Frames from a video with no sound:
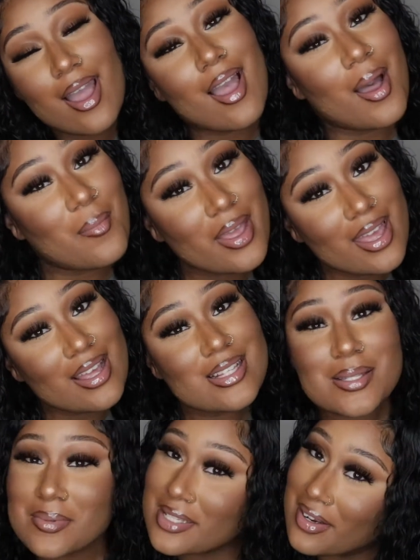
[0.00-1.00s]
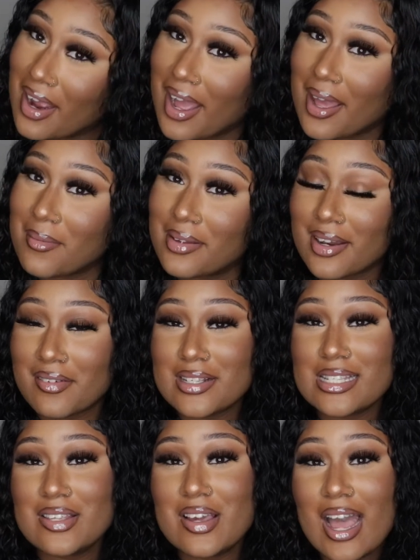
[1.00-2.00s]
comment, and subscribe, and I will
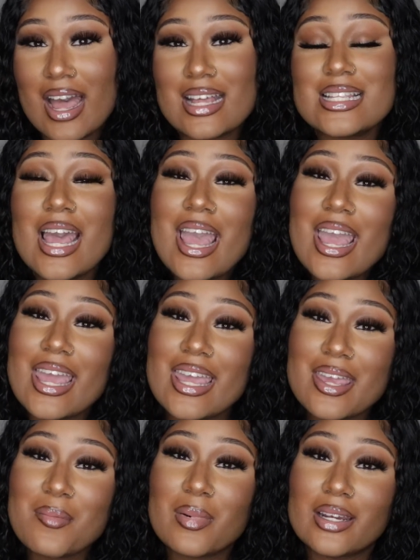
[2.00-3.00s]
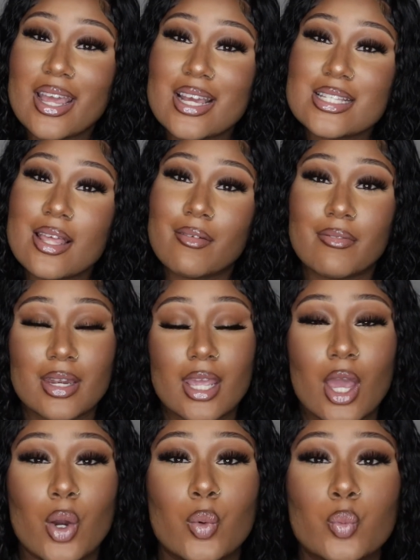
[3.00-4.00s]
see you guys in my next video.